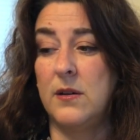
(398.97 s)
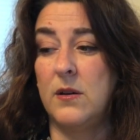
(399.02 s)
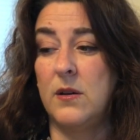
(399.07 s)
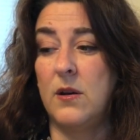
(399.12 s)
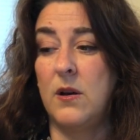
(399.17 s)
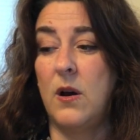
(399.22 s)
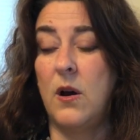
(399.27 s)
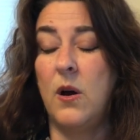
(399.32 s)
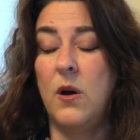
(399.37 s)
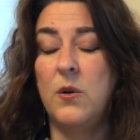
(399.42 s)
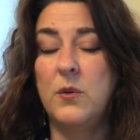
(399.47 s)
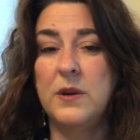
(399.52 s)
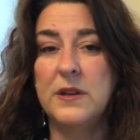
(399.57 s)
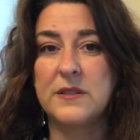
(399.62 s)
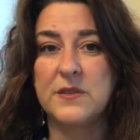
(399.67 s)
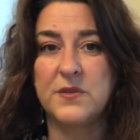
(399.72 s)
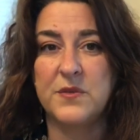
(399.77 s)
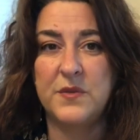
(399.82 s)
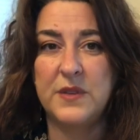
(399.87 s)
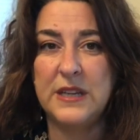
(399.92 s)

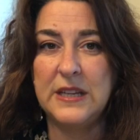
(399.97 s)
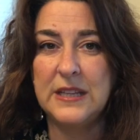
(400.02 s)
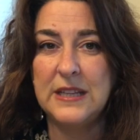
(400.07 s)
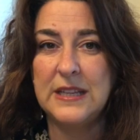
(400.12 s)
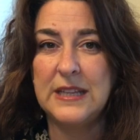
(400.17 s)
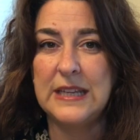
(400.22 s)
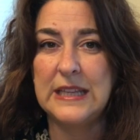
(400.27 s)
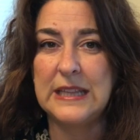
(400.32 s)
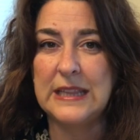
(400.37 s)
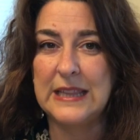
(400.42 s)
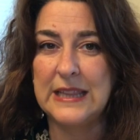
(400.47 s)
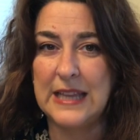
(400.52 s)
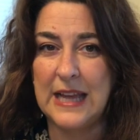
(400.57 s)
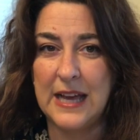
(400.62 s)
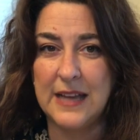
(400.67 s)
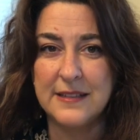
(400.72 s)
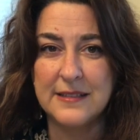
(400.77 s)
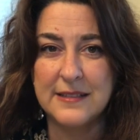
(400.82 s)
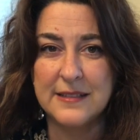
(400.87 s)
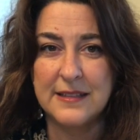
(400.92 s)
always feeling
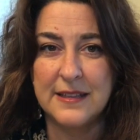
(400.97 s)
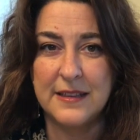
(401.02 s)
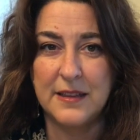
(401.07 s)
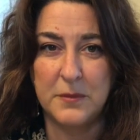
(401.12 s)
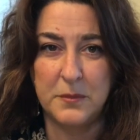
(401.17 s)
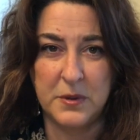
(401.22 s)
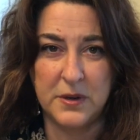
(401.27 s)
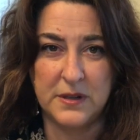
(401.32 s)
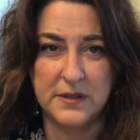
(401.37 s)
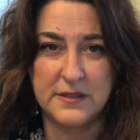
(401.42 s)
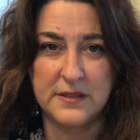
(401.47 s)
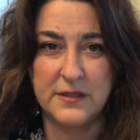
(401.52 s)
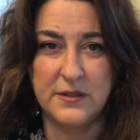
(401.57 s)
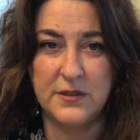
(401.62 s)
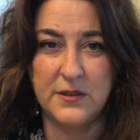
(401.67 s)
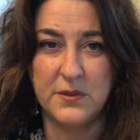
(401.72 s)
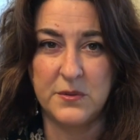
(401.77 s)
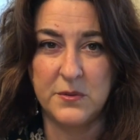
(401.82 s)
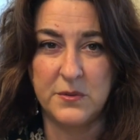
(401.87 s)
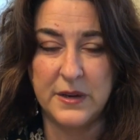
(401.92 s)
less than the person
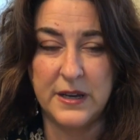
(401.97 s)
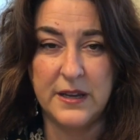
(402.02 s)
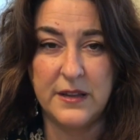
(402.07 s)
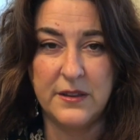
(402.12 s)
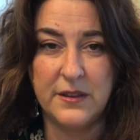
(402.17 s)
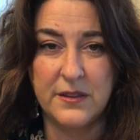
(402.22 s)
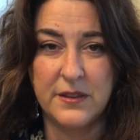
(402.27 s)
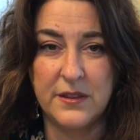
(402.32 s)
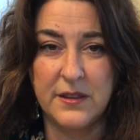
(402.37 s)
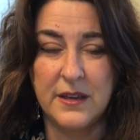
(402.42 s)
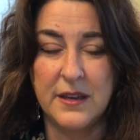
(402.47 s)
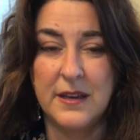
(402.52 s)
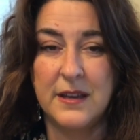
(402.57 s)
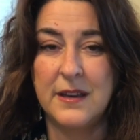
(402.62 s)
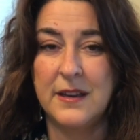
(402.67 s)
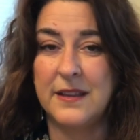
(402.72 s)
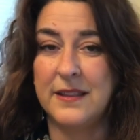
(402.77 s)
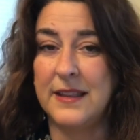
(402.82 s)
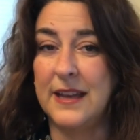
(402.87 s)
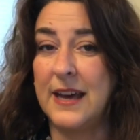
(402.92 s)
you're with,
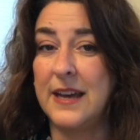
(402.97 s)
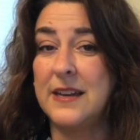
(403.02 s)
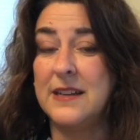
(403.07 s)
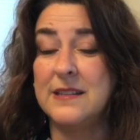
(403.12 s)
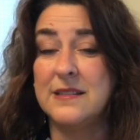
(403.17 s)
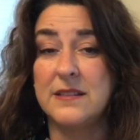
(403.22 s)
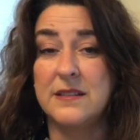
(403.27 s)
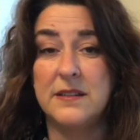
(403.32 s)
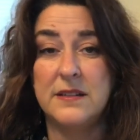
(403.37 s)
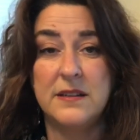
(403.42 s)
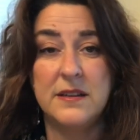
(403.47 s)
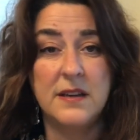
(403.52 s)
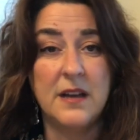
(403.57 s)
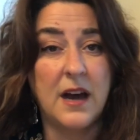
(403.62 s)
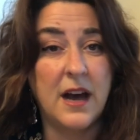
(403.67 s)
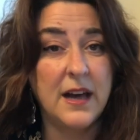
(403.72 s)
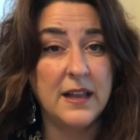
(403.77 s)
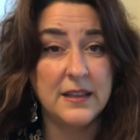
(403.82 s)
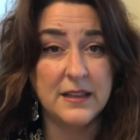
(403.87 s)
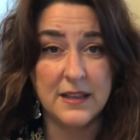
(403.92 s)
that is
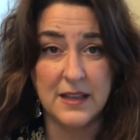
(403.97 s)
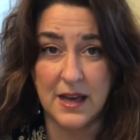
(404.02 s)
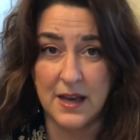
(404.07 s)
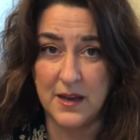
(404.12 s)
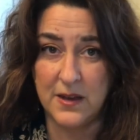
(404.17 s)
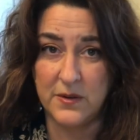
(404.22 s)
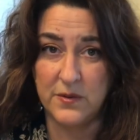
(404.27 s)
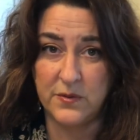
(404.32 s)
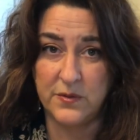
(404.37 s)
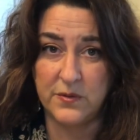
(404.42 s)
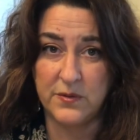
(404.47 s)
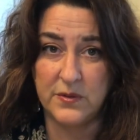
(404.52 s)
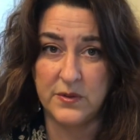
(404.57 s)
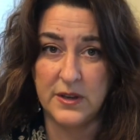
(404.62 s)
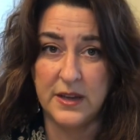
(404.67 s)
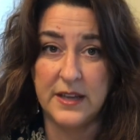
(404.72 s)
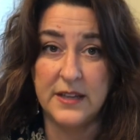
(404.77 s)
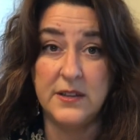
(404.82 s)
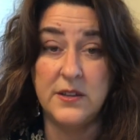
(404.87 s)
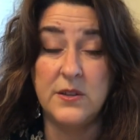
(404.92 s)
not love,
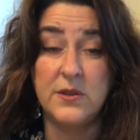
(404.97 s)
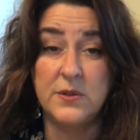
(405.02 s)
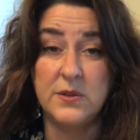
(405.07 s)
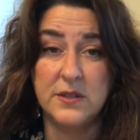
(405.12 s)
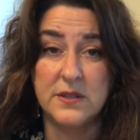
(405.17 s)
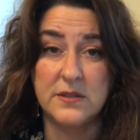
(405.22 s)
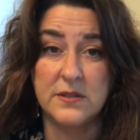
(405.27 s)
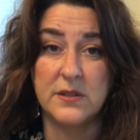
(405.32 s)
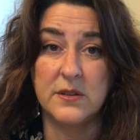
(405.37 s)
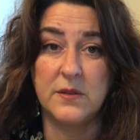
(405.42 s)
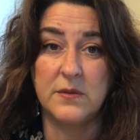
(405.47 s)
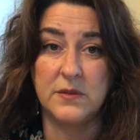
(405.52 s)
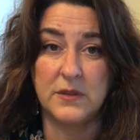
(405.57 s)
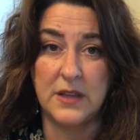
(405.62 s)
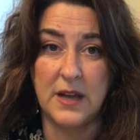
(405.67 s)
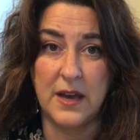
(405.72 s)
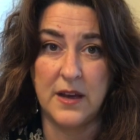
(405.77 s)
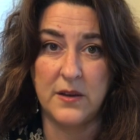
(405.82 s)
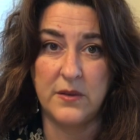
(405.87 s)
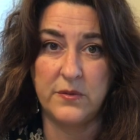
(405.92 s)
and you deserve
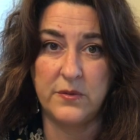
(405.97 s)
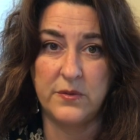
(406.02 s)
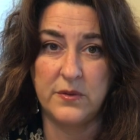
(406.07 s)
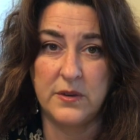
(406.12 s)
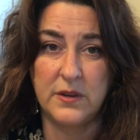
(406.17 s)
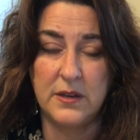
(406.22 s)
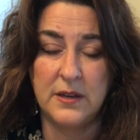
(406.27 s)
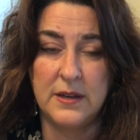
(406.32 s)
love.